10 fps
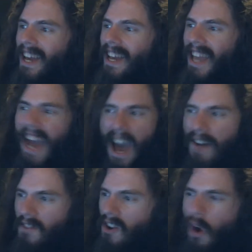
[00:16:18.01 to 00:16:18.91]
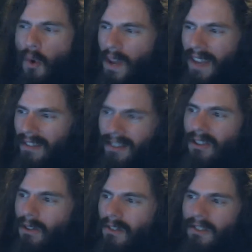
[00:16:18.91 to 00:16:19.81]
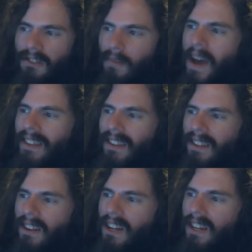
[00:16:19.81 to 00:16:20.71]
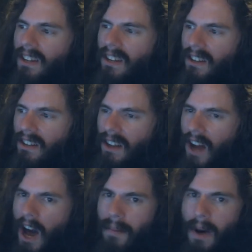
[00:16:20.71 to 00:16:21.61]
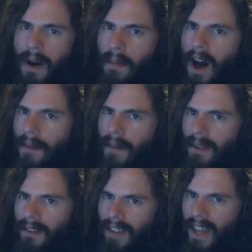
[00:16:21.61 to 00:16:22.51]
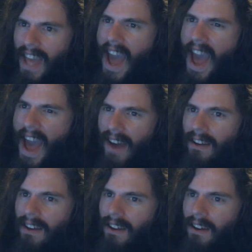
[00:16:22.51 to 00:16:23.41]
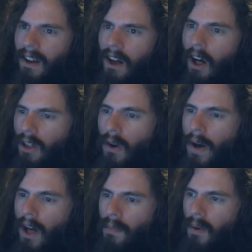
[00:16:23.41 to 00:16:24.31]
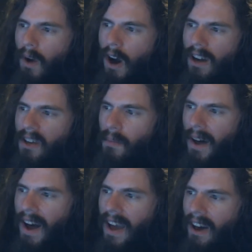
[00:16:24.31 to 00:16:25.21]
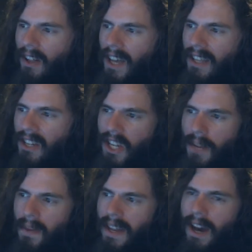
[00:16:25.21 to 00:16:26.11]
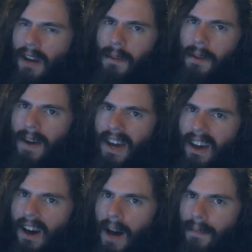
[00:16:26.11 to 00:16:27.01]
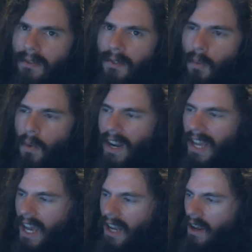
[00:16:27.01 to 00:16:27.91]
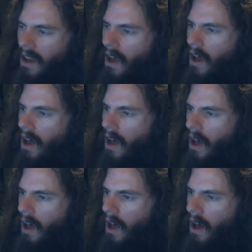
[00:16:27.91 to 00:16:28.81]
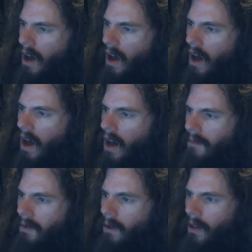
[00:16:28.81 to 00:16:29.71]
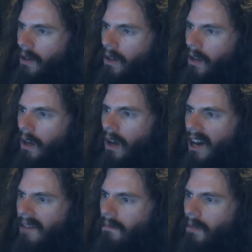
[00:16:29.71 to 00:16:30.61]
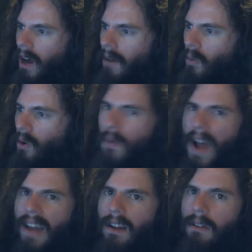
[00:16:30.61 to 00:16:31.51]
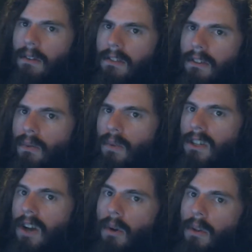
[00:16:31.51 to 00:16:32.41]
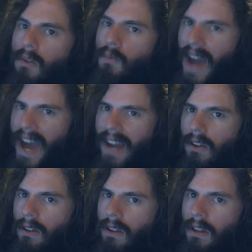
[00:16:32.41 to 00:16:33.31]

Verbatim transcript: you have no reason to suspect that they're going to hop on pop and say, Yeah, I'll go help you occupy. I'll get the shit beat out of me by cops for what again? Um, um, um, we're radicals, dude. We're totally radical.